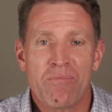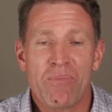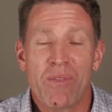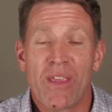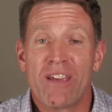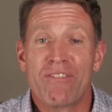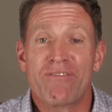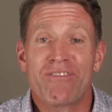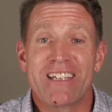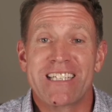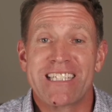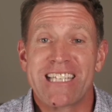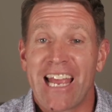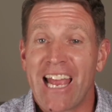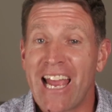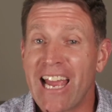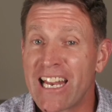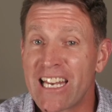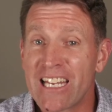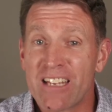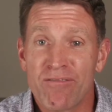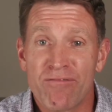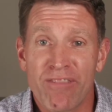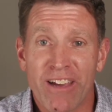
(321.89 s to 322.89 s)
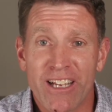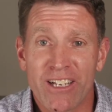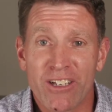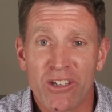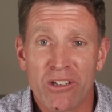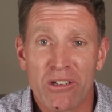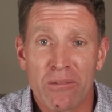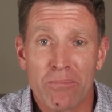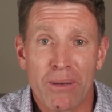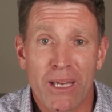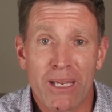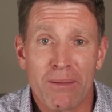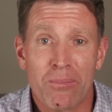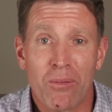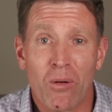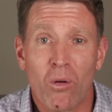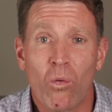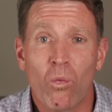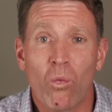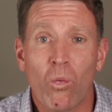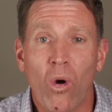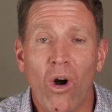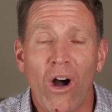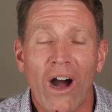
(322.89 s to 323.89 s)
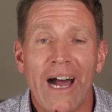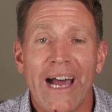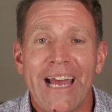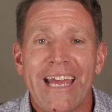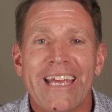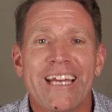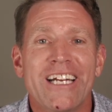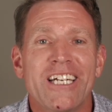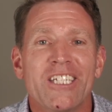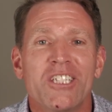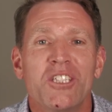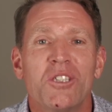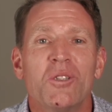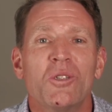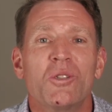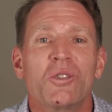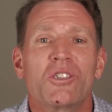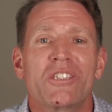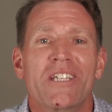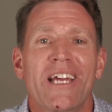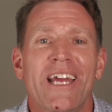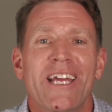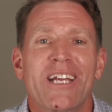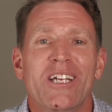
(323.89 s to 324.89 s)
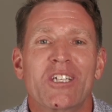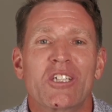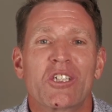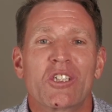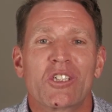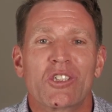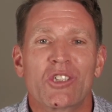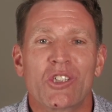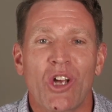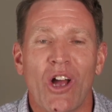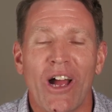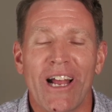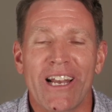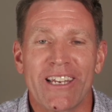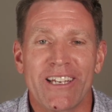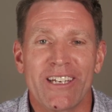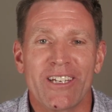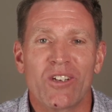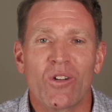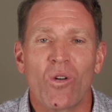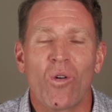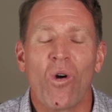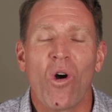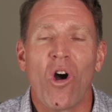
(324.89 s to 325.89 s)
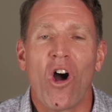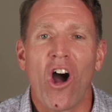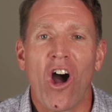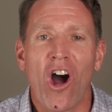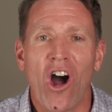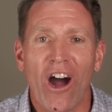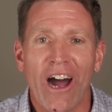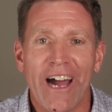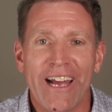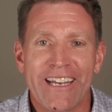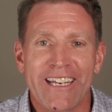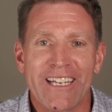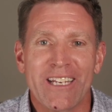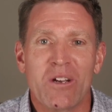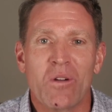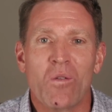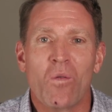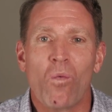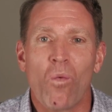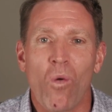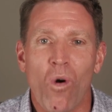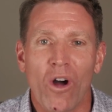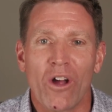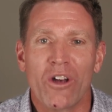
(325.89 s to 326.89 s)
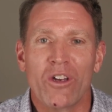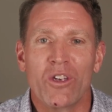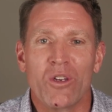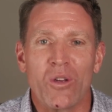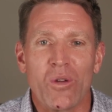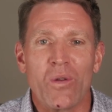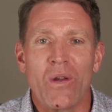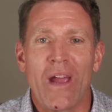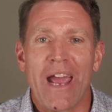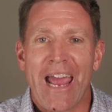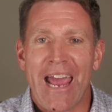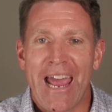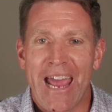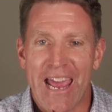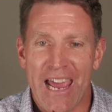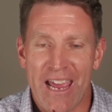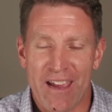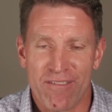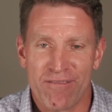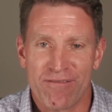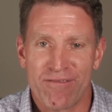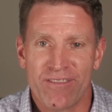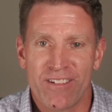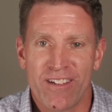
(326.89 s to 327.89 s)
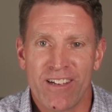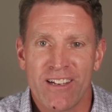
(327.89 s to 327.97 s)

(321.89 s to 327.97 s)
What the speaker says: If it's adding value to people, why are you staying silent or hiding what you have?